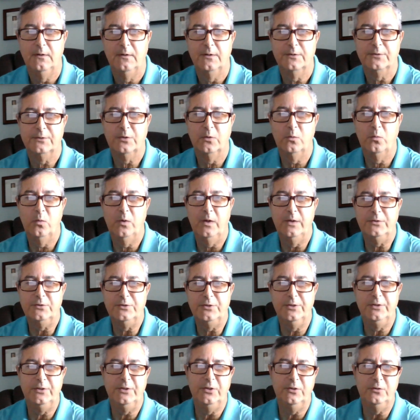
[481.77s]
So what
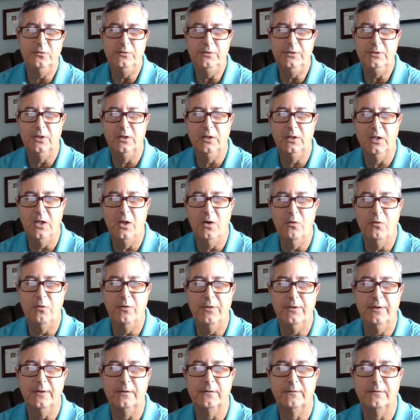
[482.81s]
you do, you lower
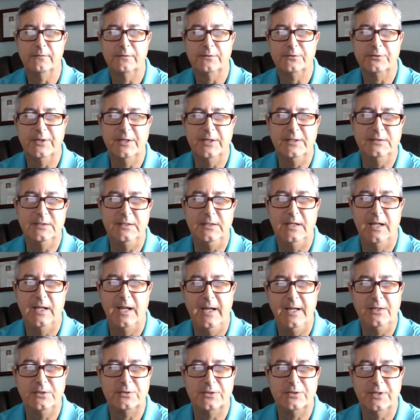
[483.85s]
the
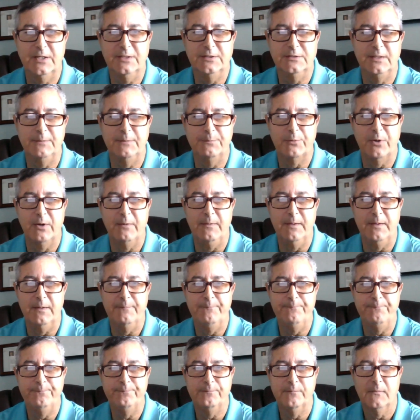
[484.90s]
age 60
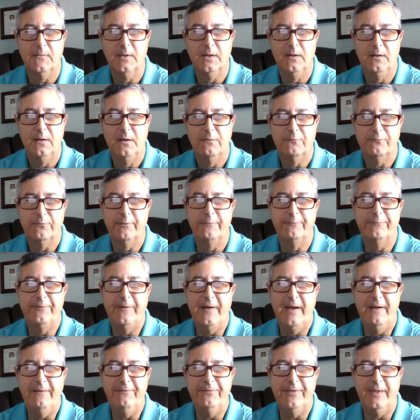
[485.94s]
premium from
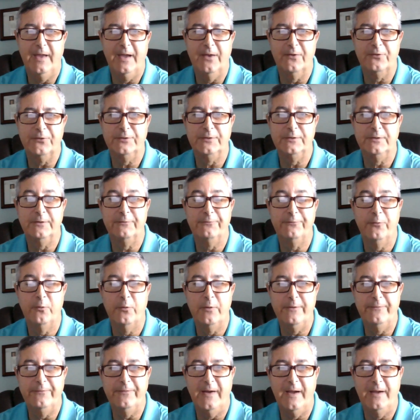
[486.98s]
5,000 to
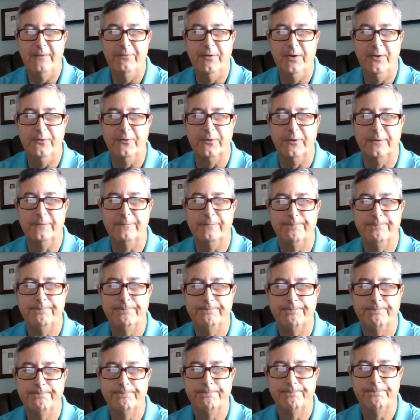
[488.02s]
4,500,
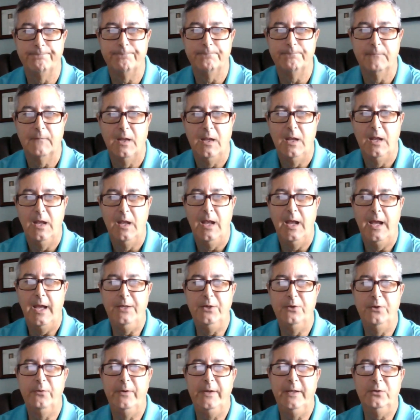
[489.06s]
and
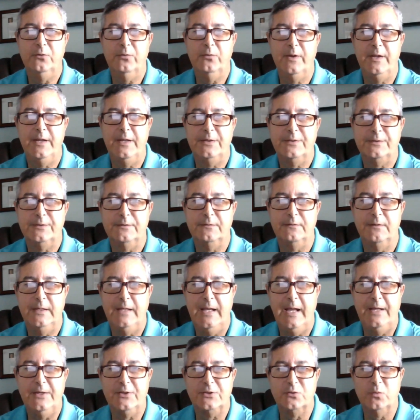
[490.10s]
you increase the
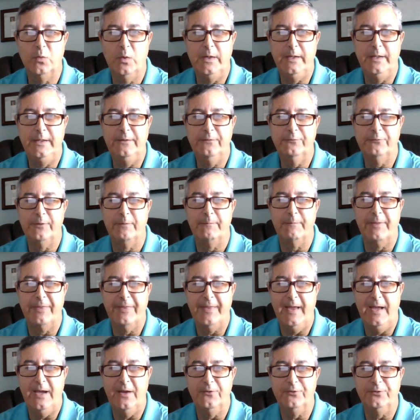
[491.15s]
age 20 from
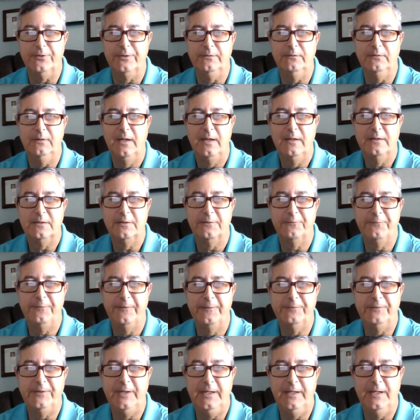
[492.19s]
1,000 to
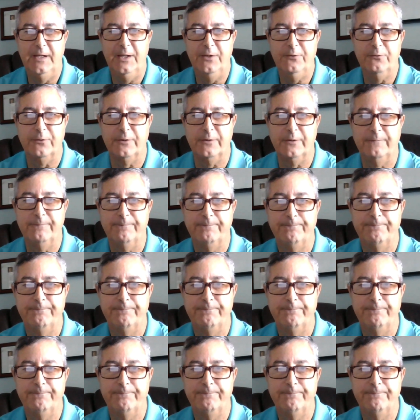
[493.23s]
1,500.